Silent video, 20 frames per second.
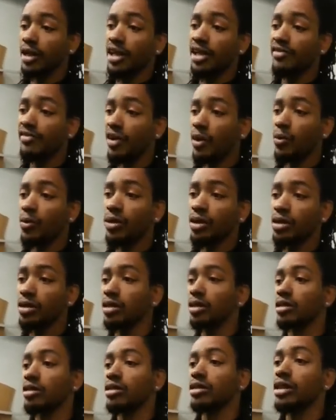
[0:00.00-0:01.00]
If I wanted
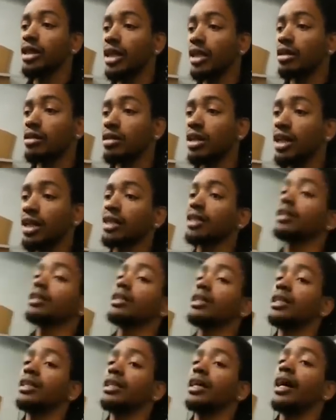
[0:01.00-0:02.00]
to learn interlocking
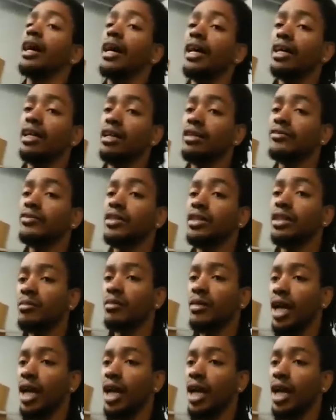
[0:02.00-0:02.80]
and get the hang of it,